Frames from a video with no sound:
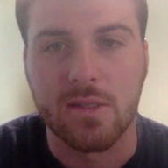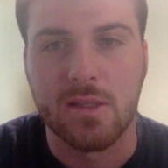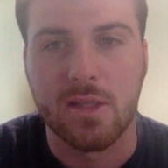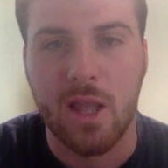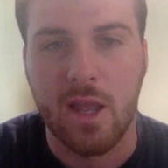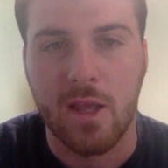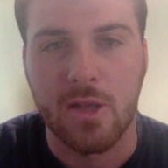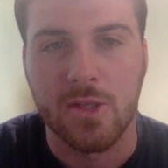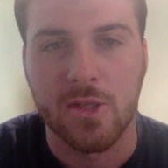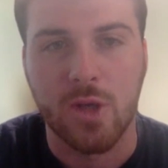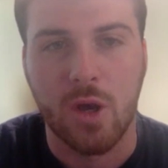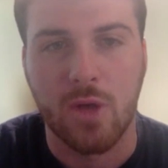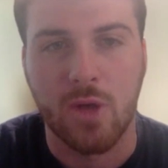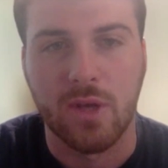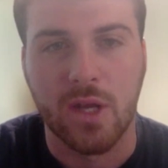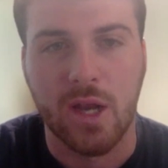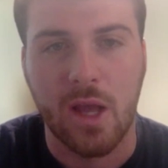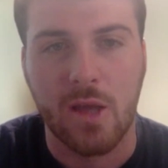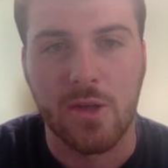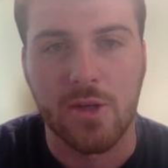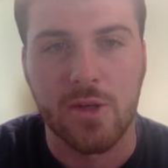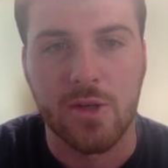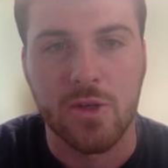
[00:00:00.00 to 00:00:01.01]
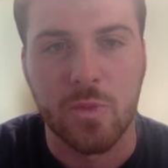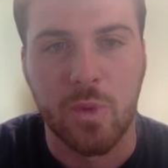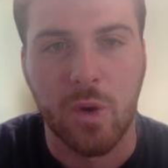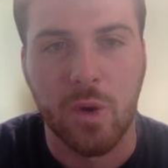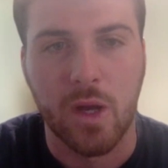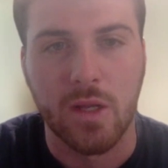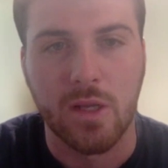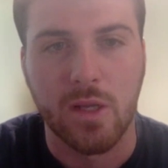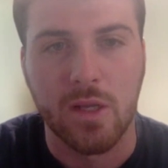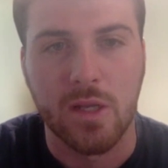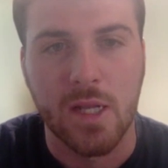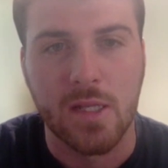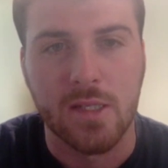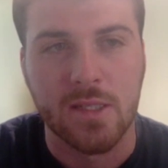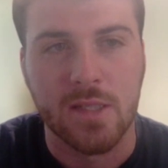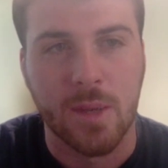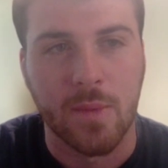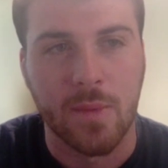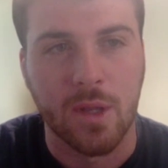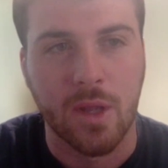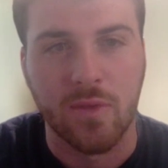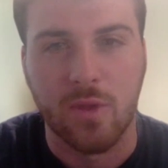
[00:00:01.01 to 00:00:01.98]
things off connections, but it's
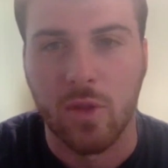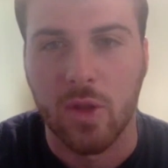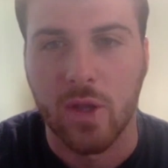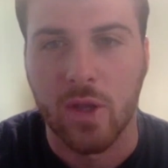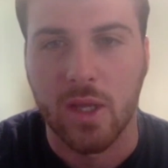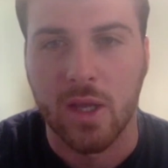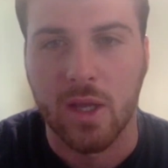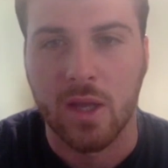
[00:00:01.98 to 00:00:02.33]
something you have to look at.